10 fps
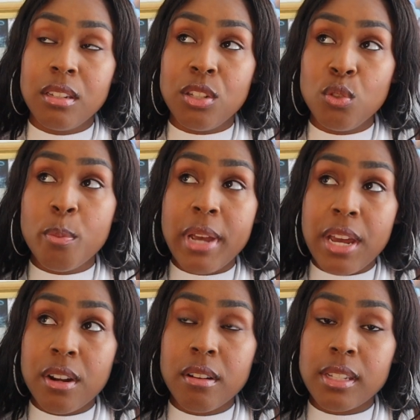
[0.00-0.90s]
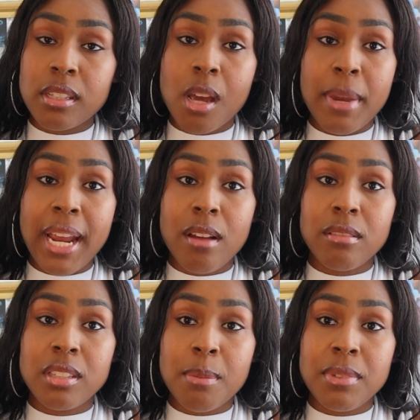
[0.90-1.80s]
Do Better is coming
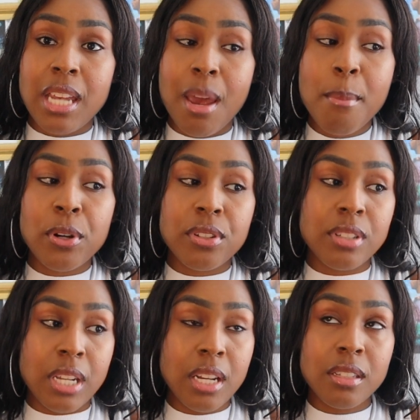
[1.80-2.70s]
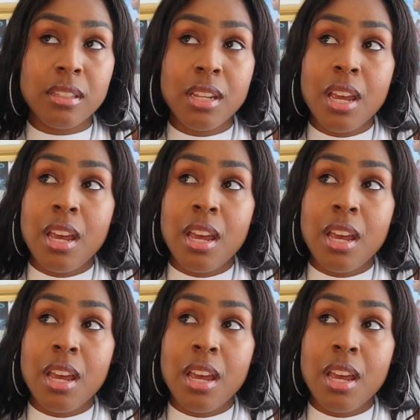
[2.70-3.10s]
out September 6th.